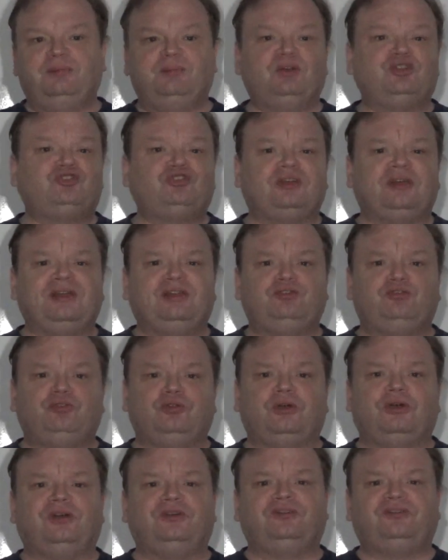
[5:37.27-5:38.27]
Much like
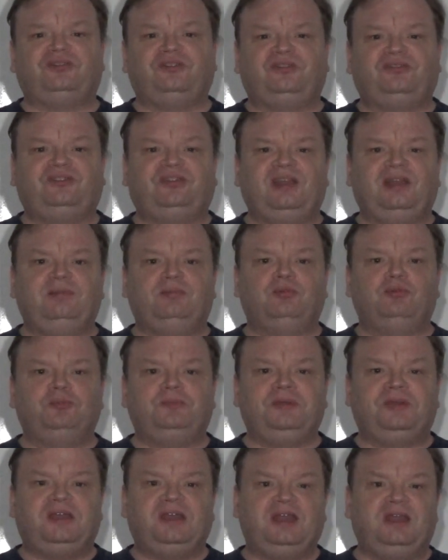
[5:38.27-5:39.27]
Kross, the stable
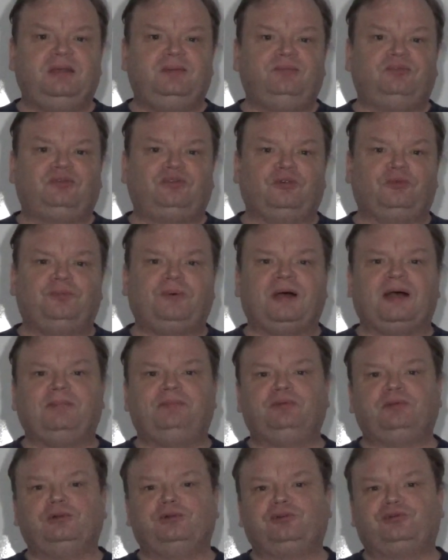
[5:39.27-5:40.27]
became so
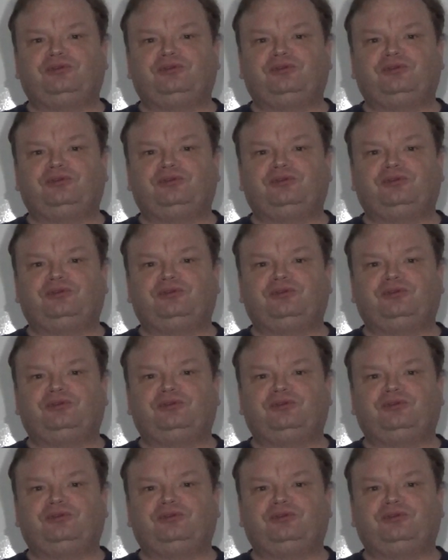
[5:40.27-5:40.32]
popular